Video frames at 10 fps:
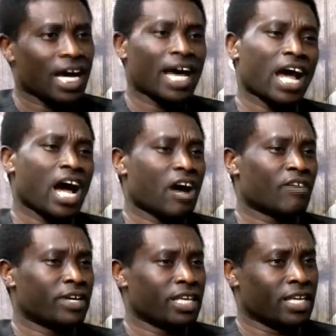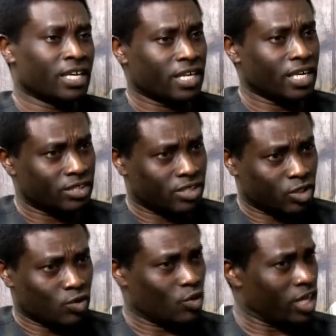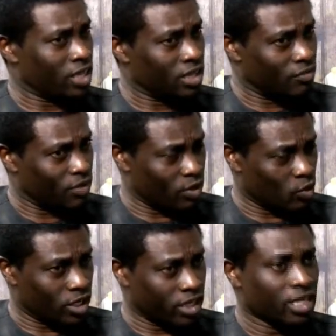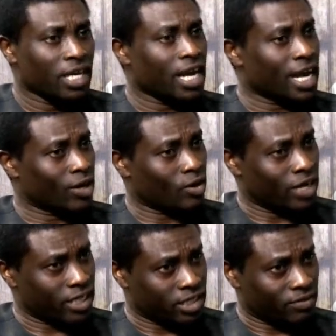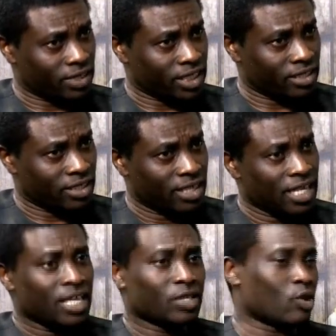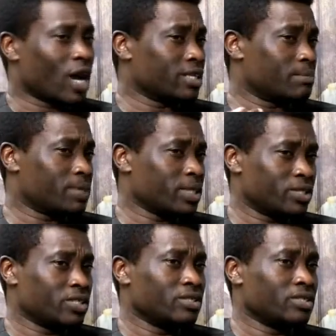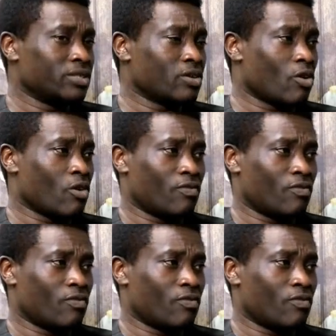and I have engaged the two individually and collectively. So as a person